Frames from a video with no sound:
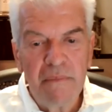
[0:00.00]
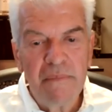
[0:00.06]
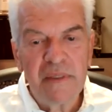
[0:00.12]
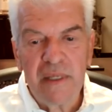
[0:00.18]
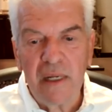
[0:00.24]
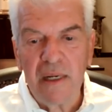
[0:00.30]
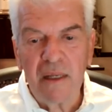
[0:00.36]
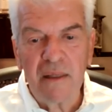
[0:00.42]

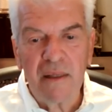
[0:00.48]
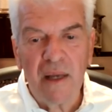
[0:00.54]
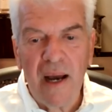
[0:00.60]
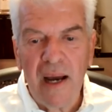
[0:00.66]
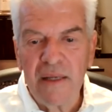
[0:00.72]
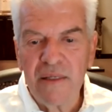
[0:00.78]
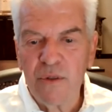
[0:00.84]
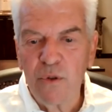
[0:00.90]
sitting in the
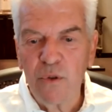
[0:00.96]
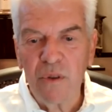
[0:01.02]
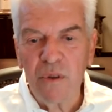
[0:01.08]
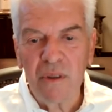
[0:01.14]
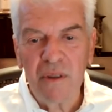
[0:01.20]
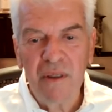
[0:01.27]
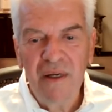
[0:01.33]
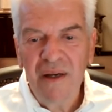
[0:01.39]
high
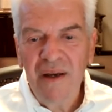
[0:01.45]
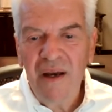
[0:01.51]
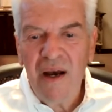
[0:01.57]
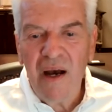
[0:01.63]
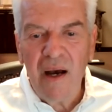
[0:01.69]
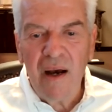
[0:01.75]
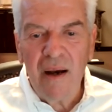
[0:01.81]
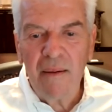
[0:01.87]
school
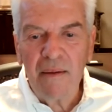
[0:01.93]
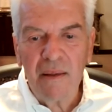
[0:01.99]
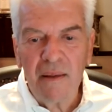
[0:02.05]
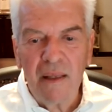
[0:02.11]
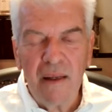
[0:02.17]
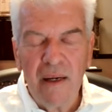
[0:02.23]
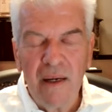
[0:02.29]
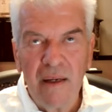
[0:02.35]
uh,
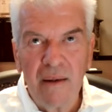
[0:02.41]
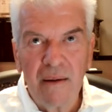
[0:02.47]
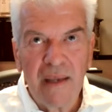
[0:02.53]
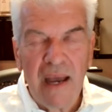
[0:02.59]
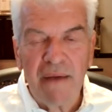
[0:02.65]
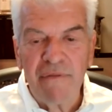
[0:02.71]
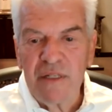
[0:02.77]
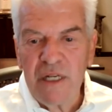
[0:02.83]
uh,
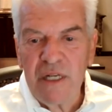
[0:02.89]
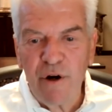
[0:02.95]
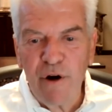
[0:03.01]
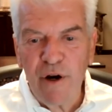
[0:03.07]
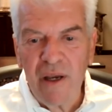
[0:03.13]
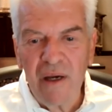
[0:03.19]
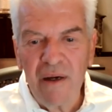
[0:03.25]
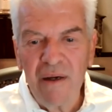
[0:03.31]

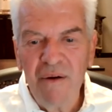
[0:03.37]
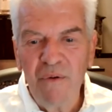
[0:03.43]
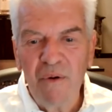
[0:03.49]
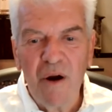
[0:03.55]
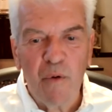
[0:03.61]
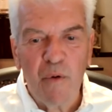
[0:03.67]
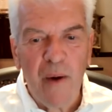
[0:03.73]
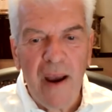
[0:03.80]
cafeteria,
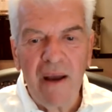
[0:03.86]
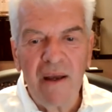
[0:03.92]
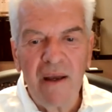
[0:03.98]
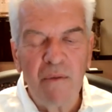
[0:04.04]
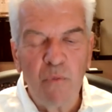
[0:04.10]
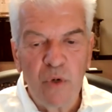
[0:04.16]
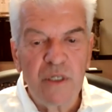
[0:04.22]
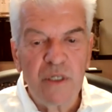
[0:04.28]
around,
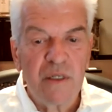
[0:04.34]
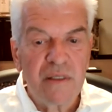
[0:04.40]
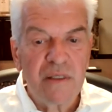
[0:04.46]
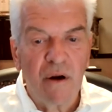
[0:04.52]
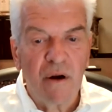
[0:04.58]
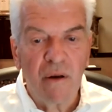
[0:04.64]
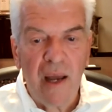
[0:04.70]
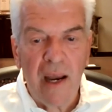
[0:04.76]
which is
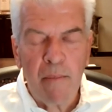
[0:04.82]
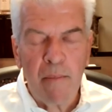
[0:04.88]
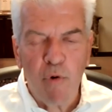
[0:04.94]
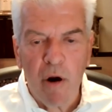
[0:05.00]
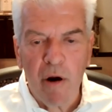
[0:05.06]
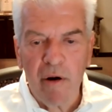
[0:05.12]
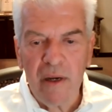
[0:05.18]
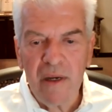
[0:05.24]
their
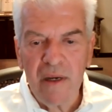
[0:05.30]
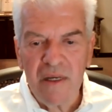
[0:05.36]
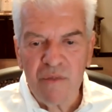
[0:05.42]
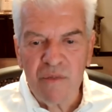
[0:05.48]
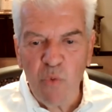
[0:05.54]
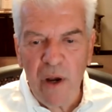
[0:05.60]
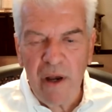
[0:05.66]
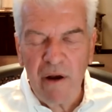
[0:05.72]
library
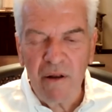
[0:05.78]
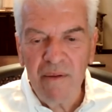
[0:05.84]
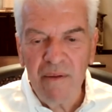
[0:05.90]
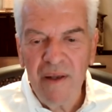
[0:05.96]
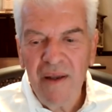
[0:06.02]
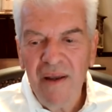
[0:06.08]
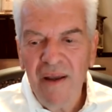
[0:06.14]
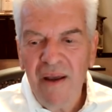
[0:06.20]
as
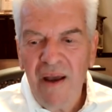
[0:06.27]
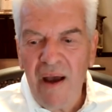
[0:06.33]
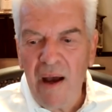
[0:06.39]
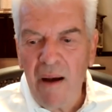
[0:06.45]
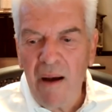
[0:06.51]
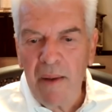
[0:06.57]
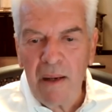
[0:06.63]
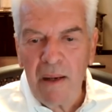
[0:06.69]
well,
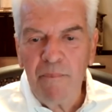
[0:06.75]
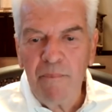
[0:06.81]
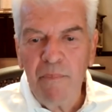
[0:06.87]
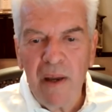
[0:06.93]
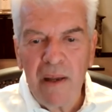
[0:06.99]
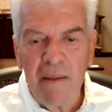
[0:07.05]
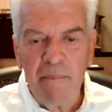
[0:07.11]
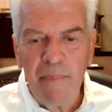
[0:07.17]
um, and,
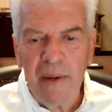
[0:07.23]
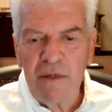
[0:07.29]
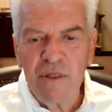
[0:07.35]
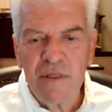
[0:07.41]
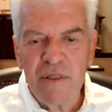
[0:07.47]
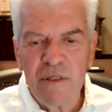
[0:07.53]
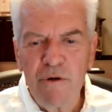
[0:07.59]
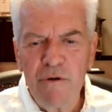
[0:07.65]
and, a
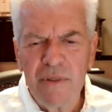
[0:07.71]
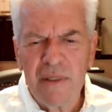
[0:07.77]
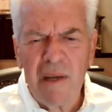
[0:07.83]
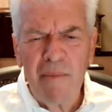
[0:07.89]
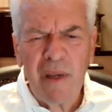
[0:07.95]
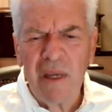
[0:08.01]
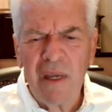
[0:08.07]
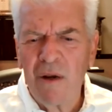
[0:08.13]
bunch of students
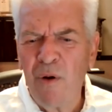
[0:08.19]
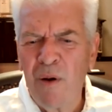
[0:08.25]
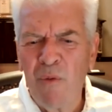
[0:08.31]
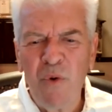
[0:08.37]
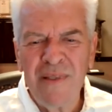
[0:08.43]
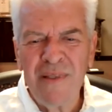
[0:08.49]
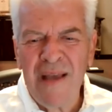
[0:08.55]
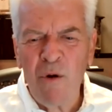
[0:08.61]
coming in going,
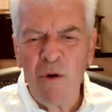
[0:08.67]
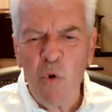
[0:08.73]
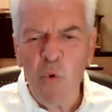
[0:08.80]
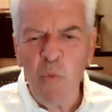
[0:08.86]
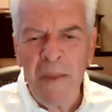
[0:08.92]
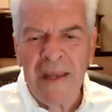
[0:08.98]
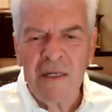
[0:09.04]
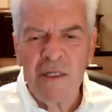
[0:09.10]
what's that
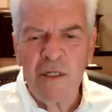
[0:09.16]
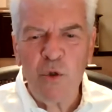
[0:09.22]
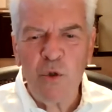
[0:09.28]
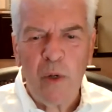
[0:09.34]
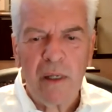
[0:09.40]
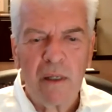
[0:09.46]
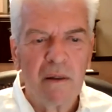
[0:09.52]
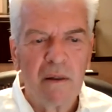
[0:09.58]
old man
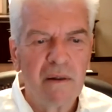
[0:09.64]
doing?